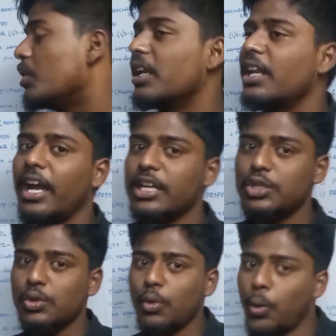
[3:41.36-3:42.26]
in
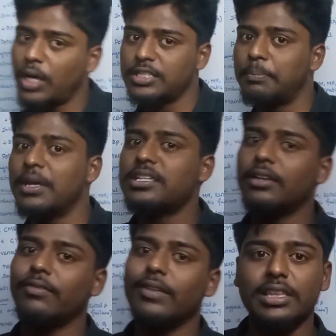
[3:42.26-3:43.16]
ICU as a
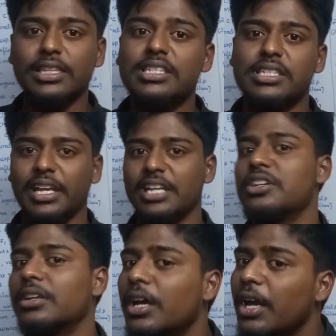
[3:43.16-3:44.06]
patient, it's a
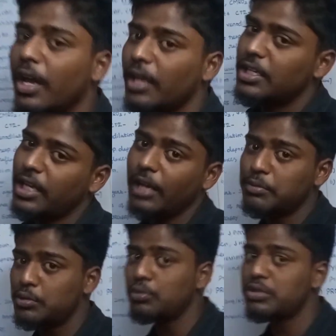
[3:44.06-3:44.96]
sedation. It helps to